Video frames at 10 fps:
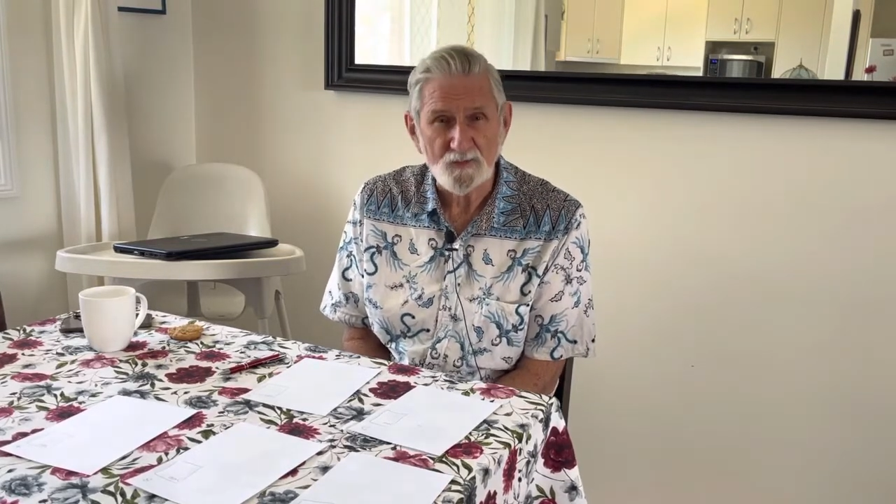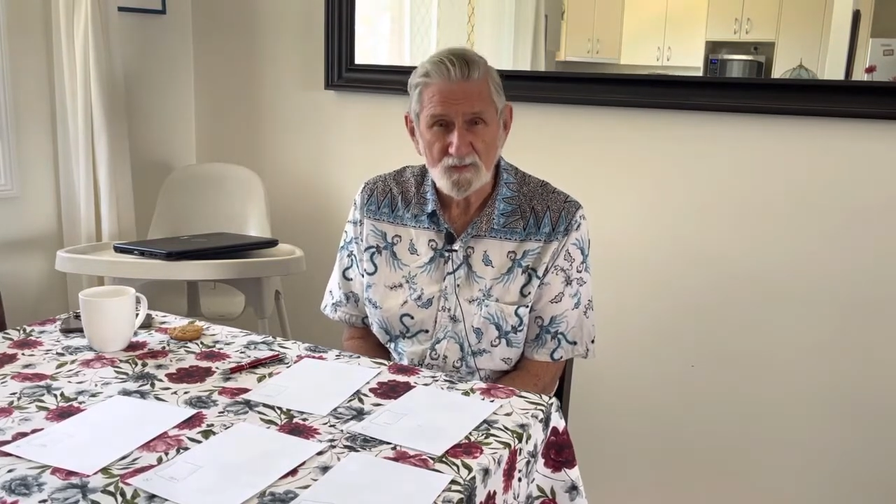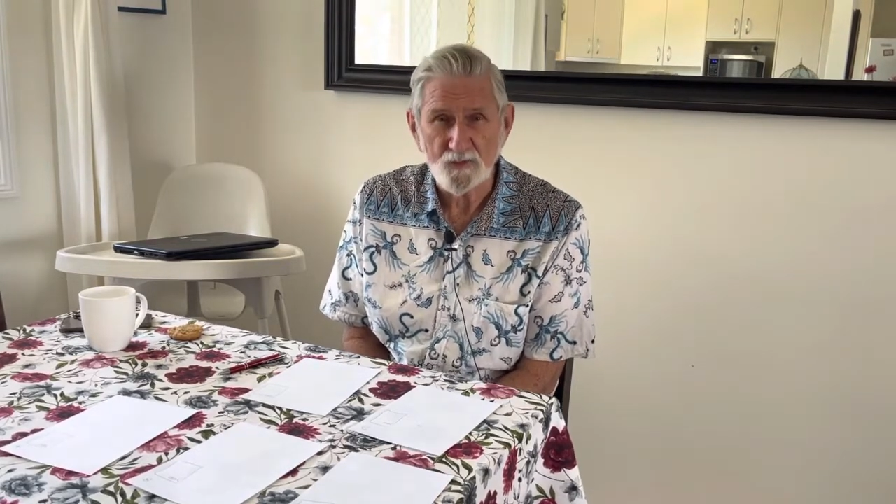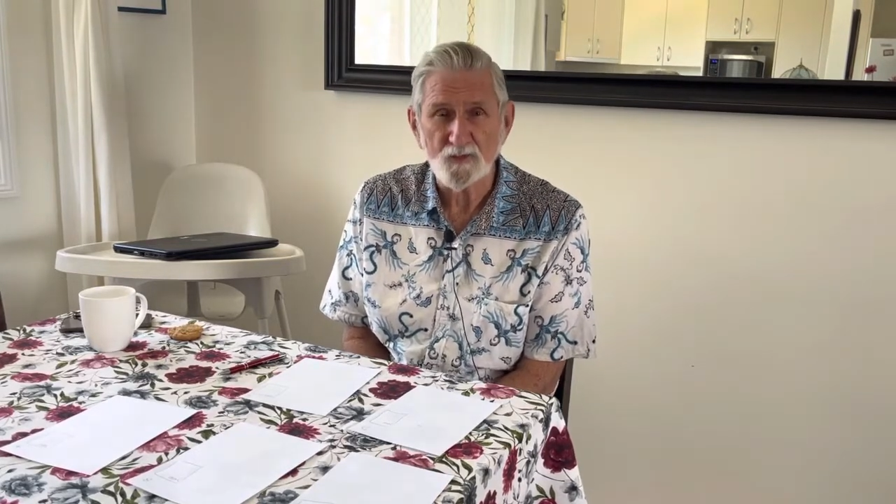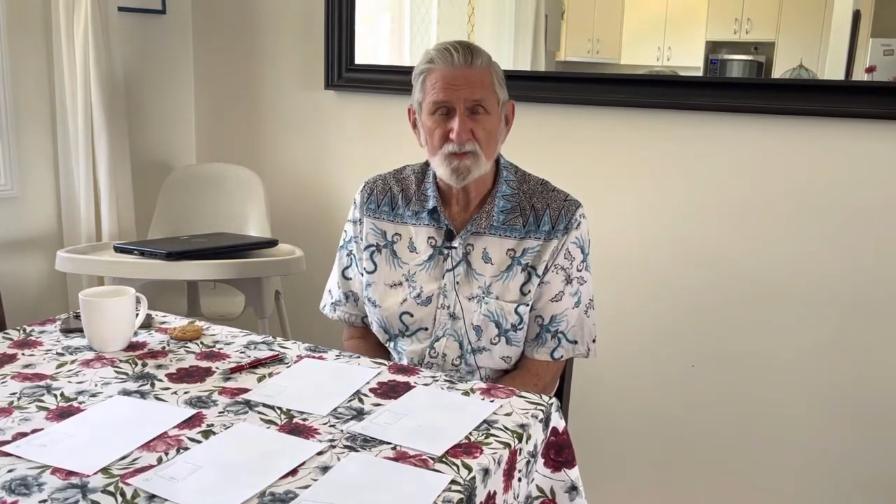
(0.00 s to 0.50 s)

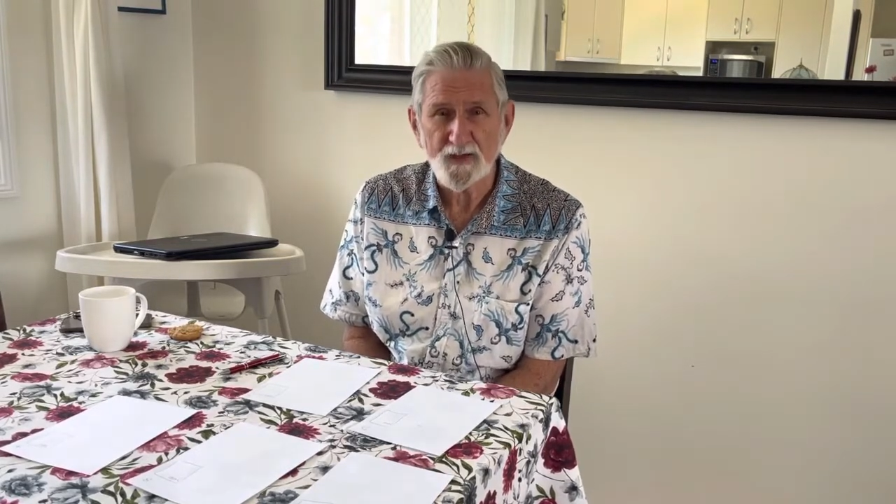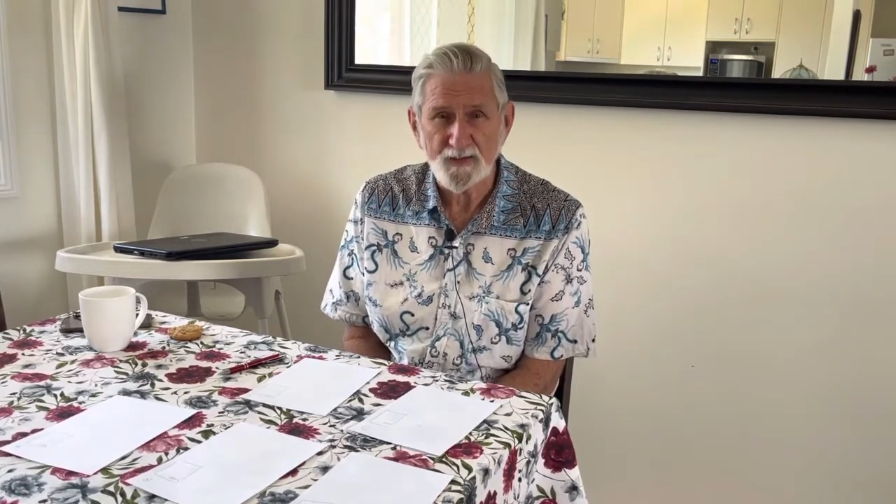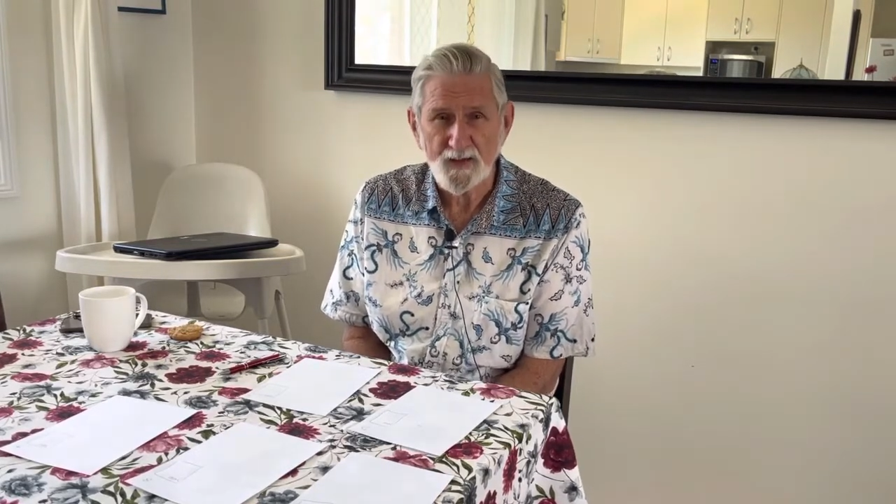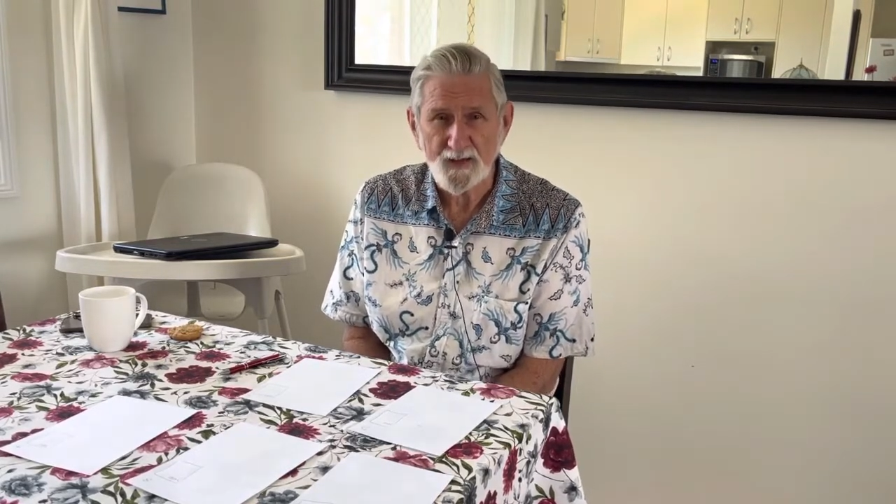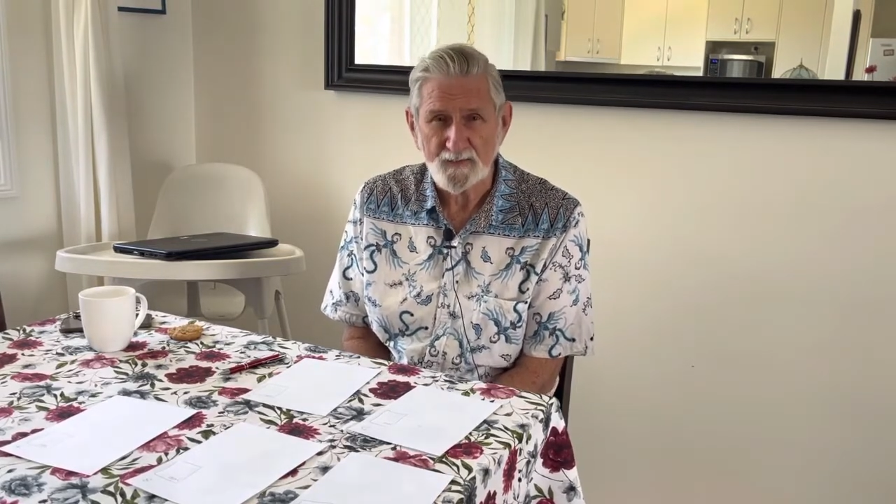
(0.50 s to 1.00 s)
survey
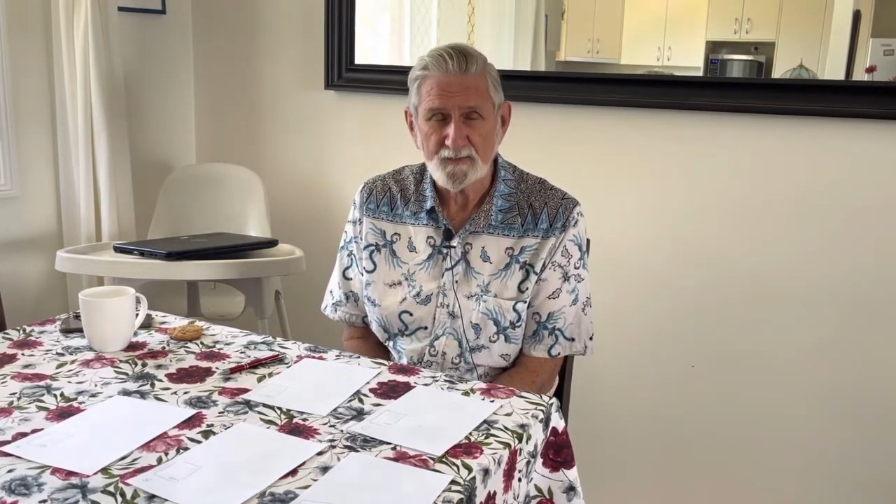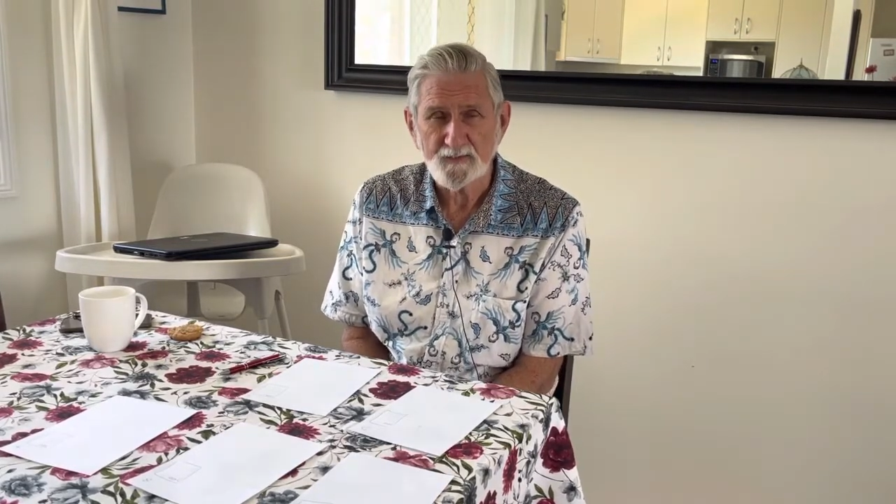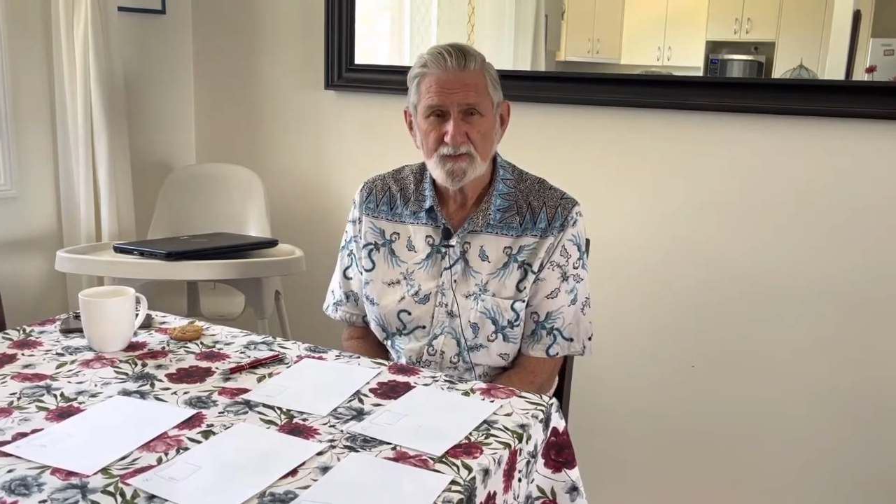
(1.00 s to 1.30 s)
done